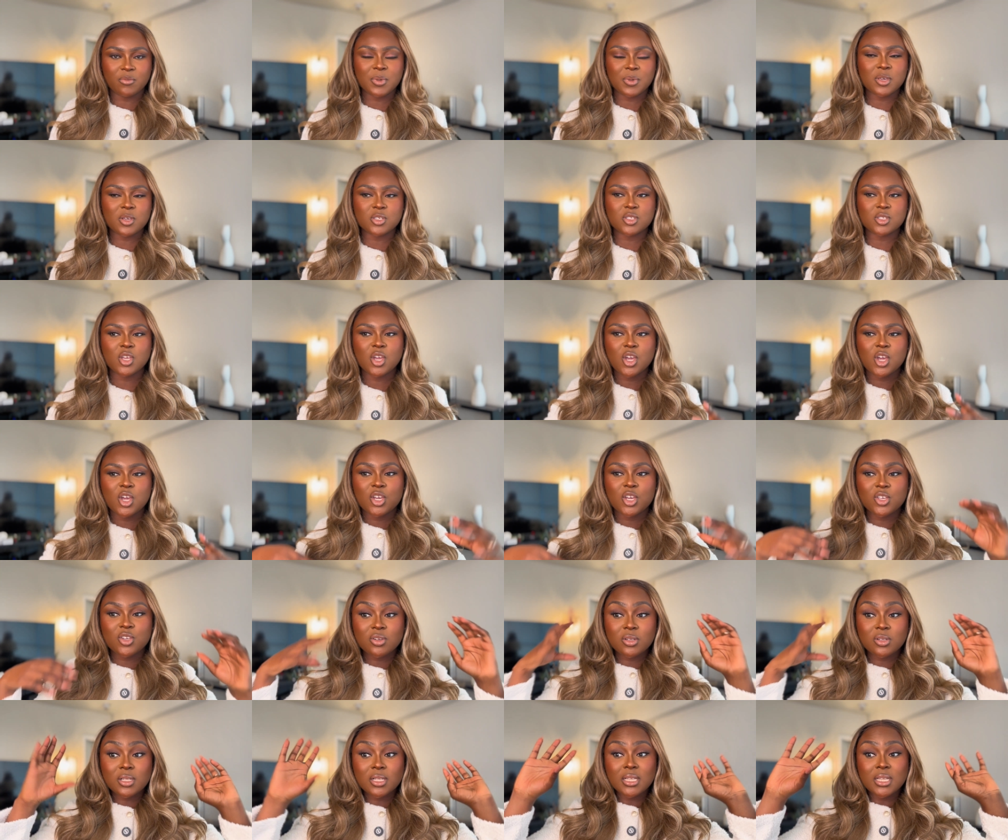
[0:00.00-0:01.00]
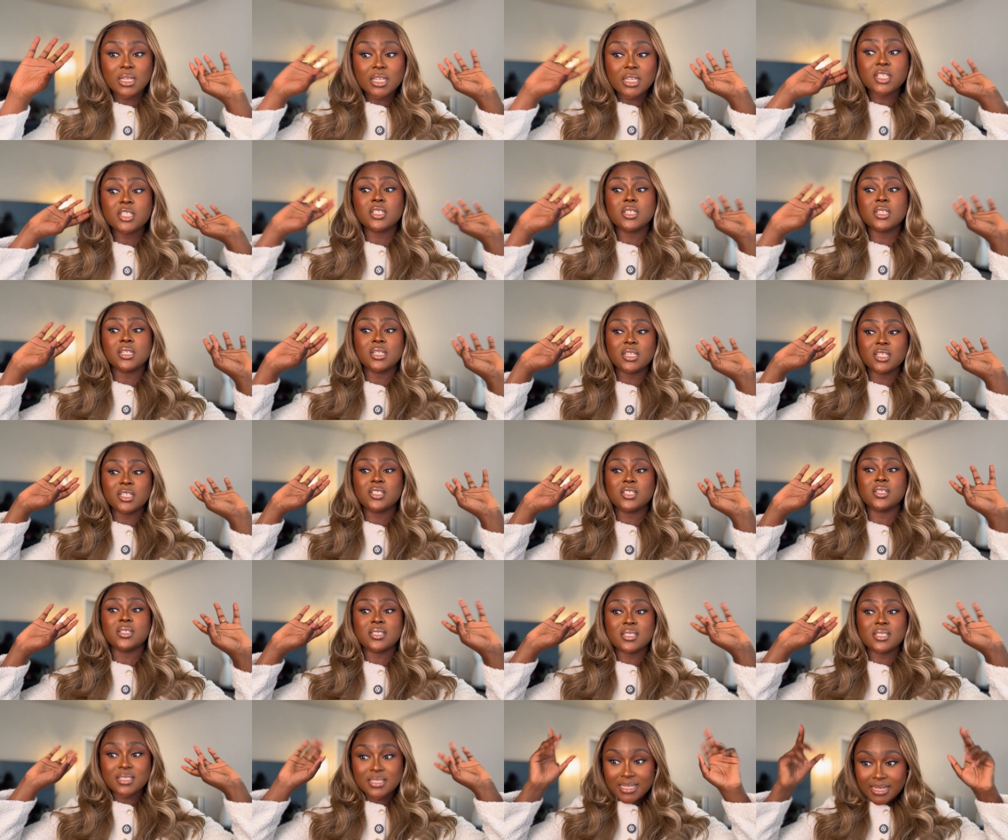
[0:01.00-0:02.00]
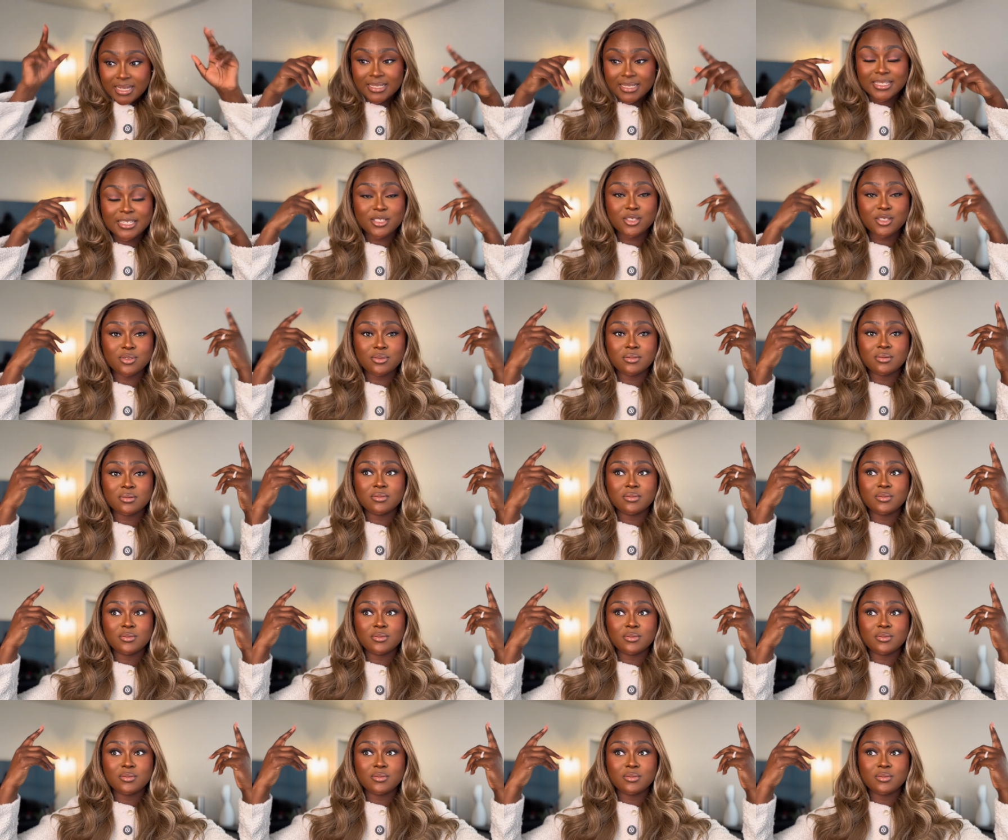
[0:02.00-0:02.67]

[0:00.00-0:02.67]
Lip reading: because you're literally just telling